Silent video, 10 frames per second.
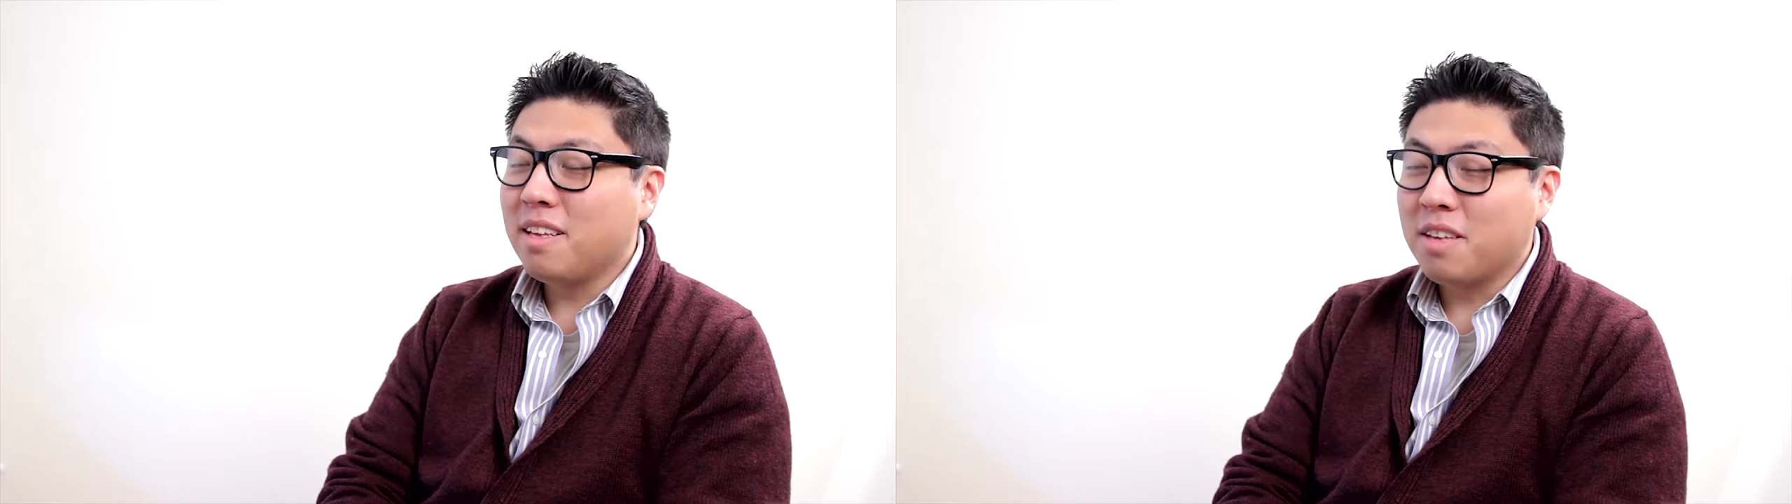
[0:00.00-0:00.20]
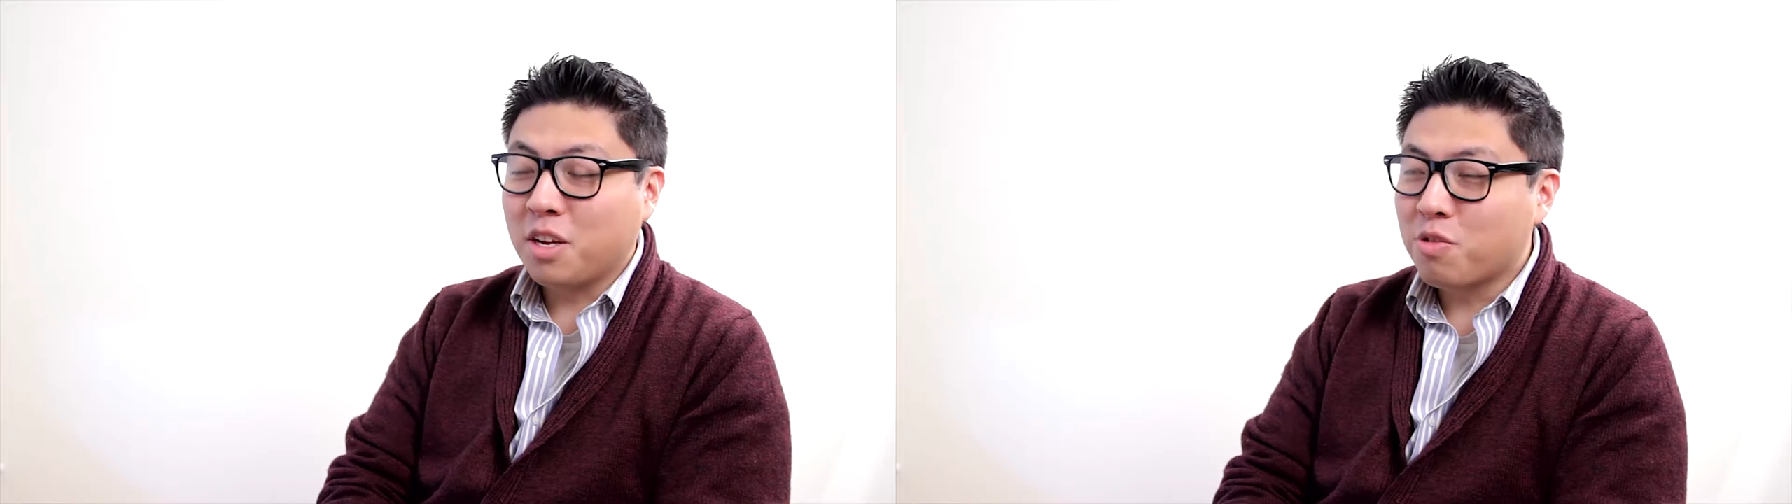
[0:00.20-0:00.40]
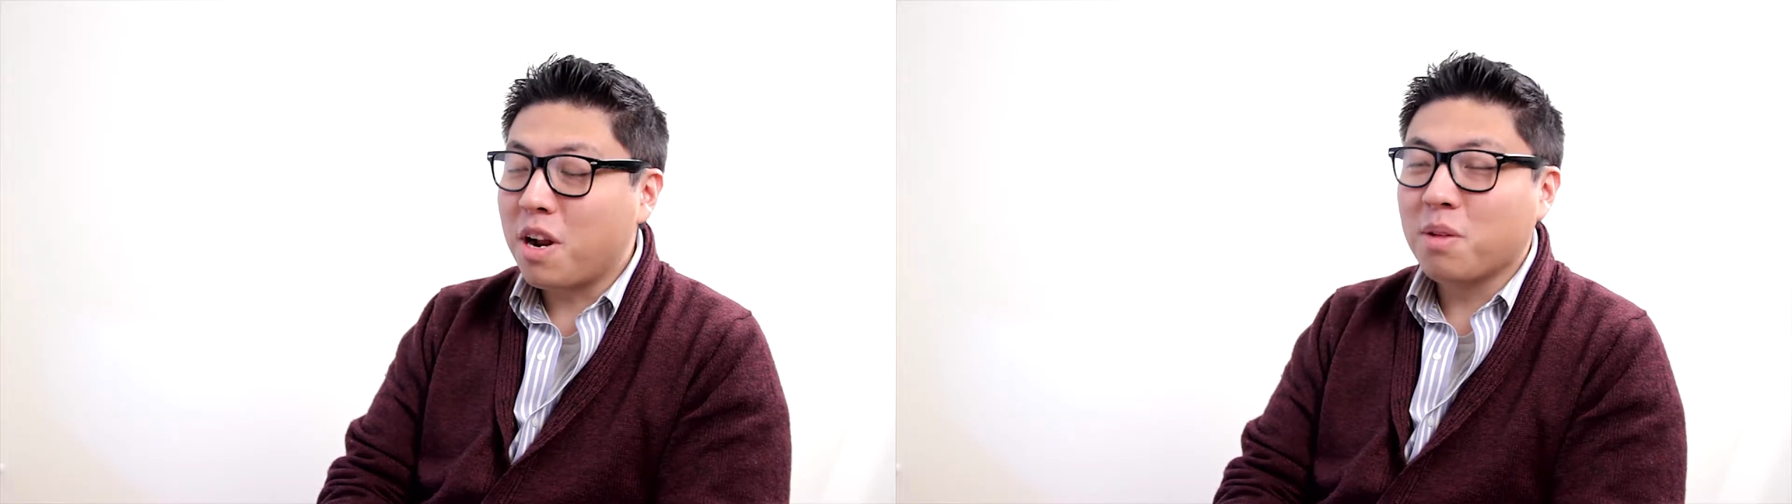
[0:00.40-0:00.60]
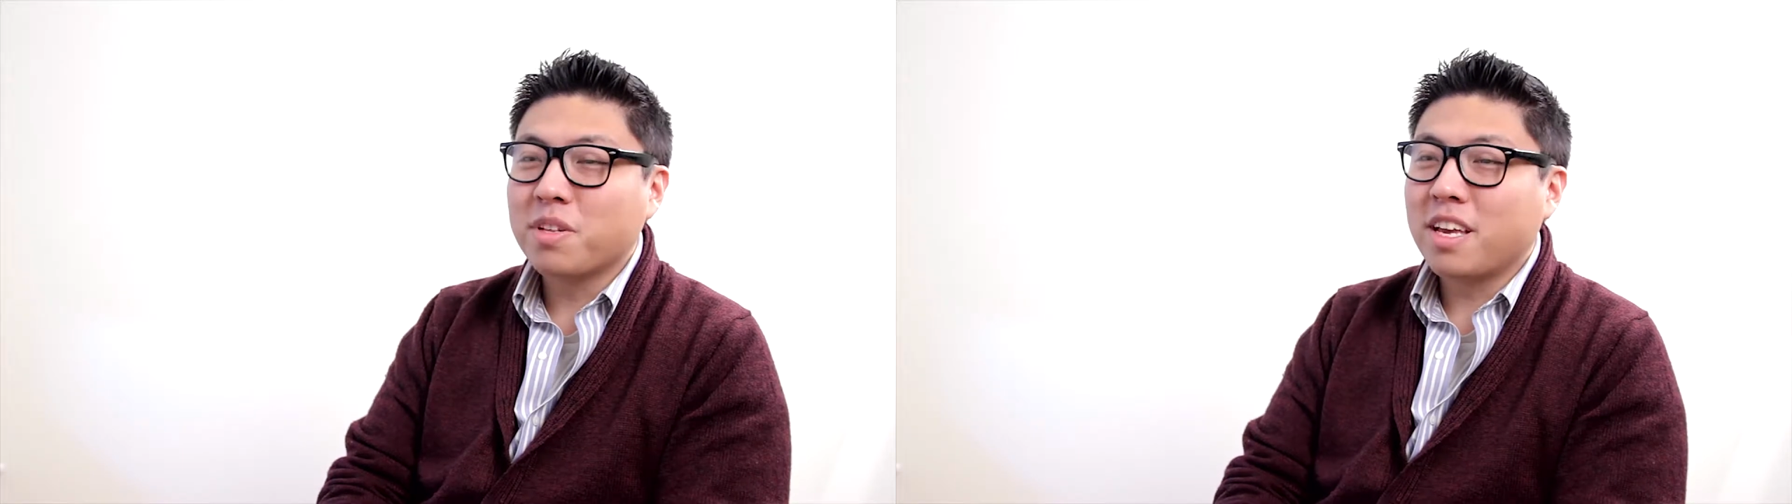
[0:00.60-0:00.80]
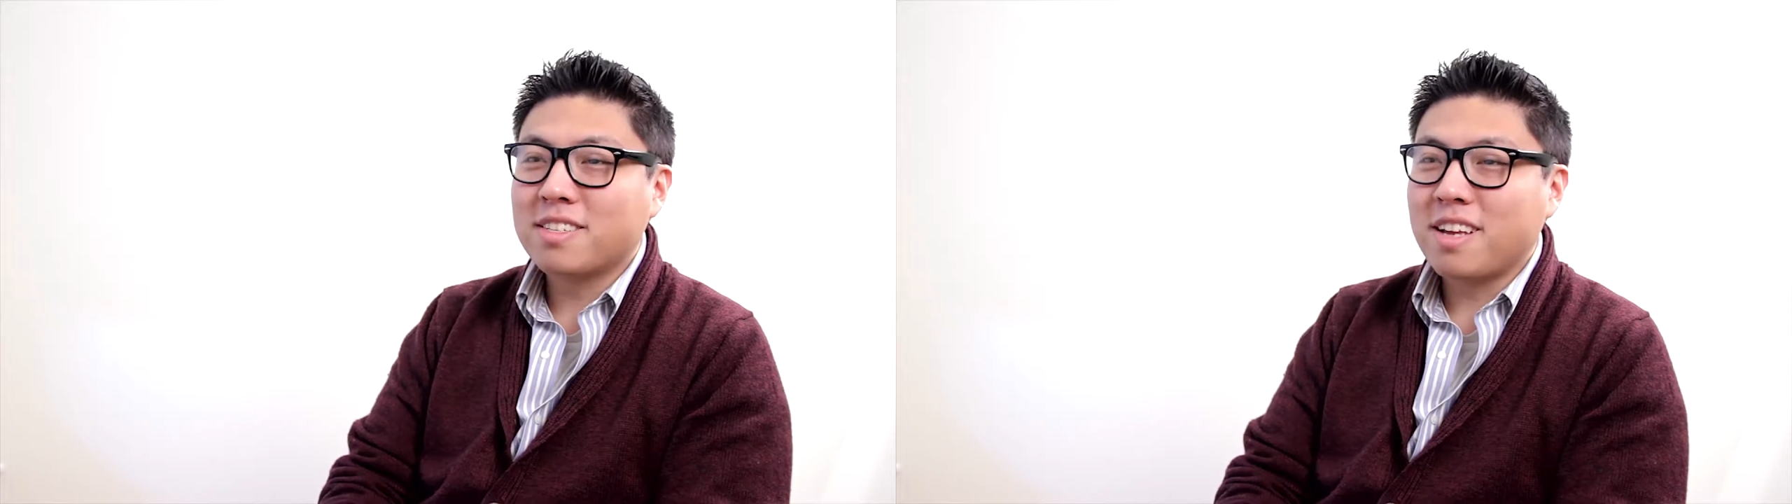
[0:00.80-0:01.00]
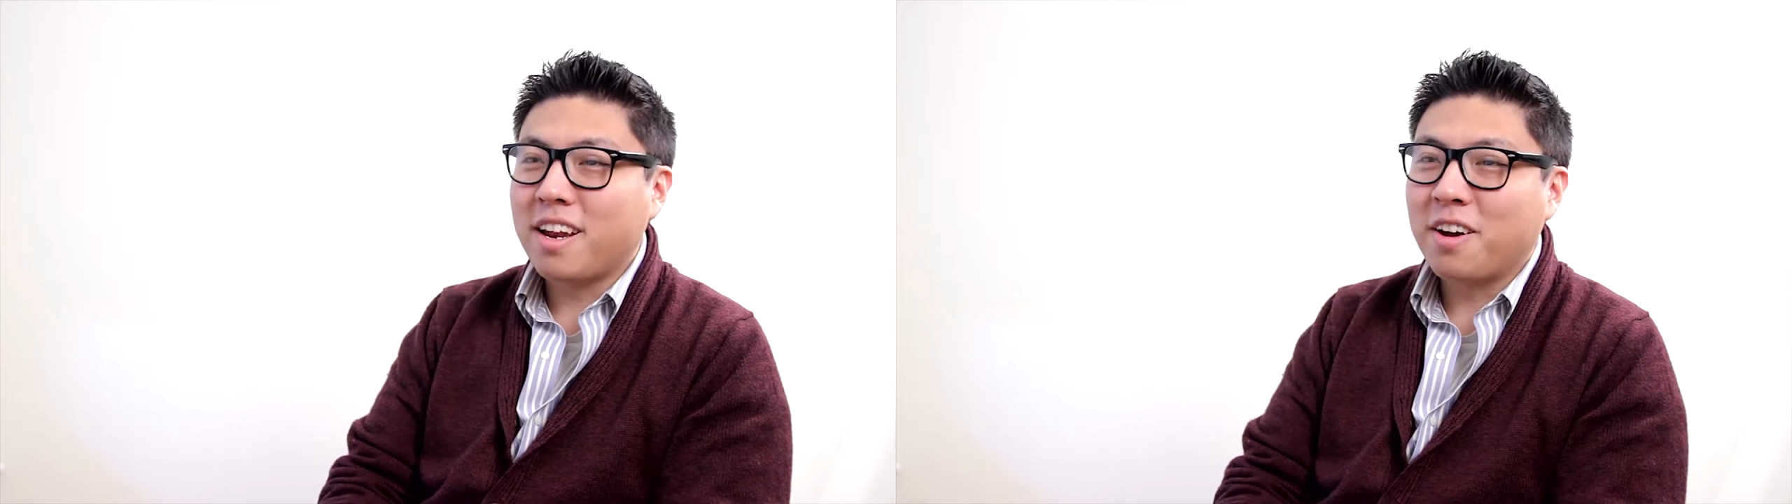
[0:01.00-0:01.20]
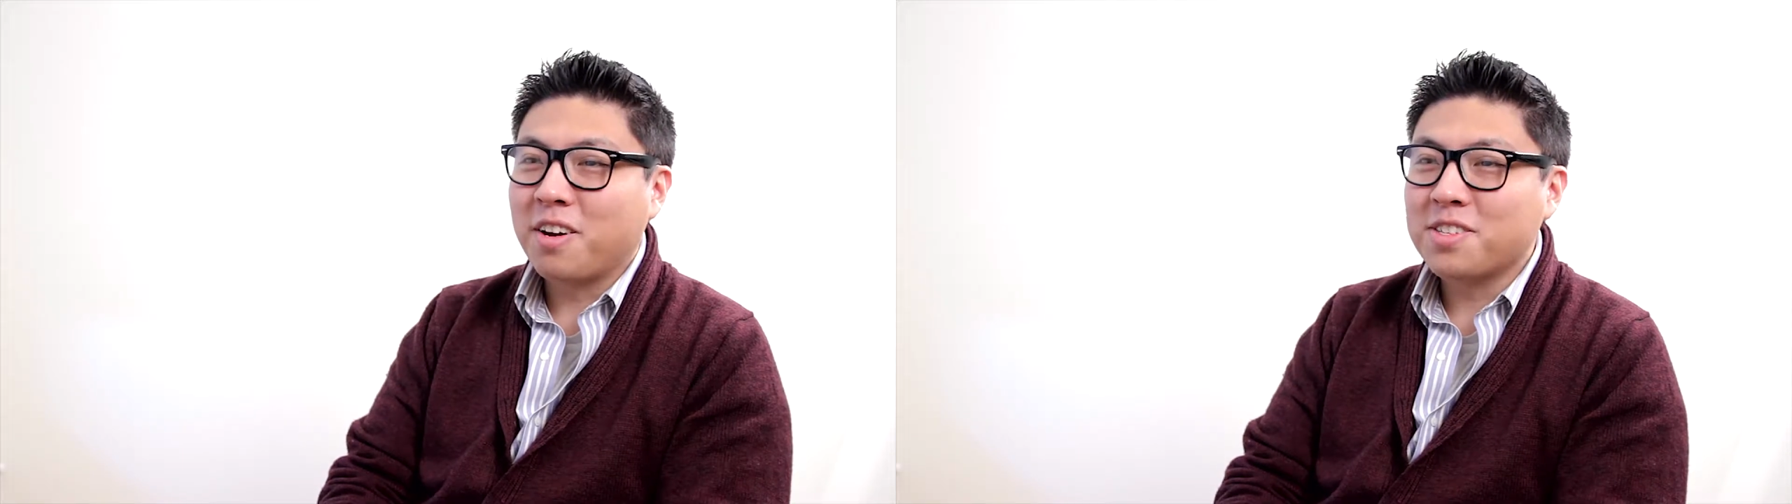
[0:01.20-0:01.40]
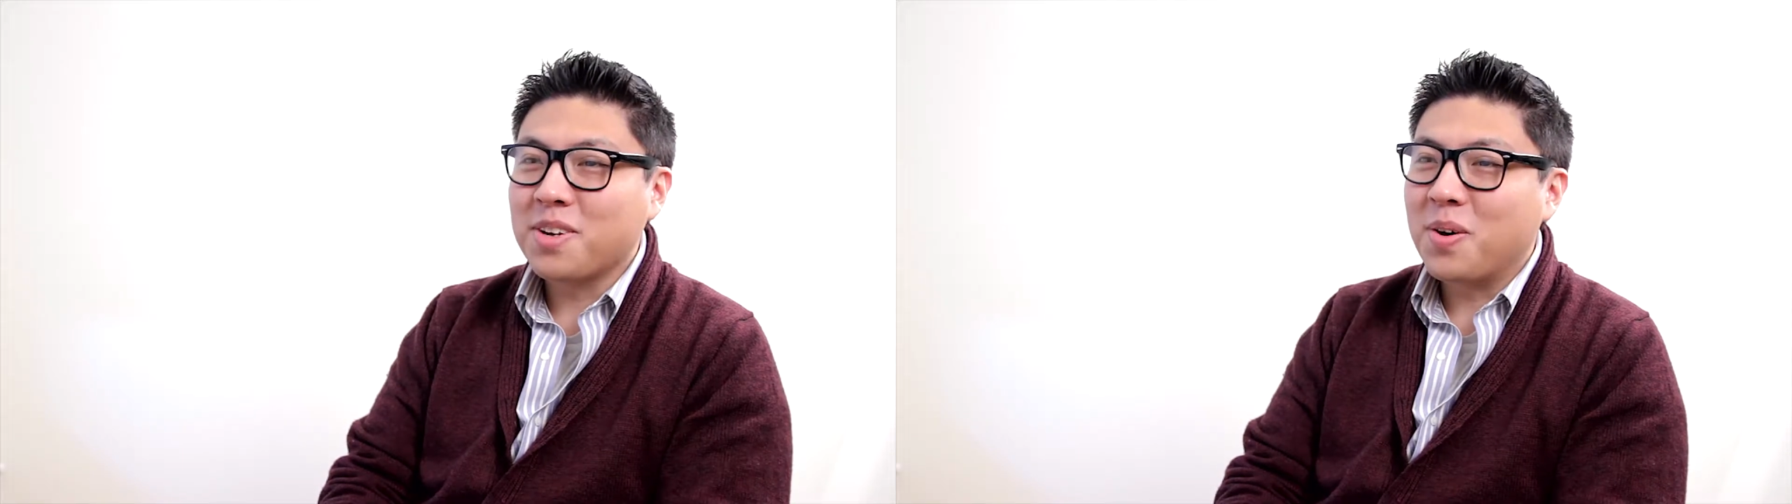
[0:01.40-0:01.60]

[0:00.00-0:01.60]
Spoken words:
incredibly exciting on its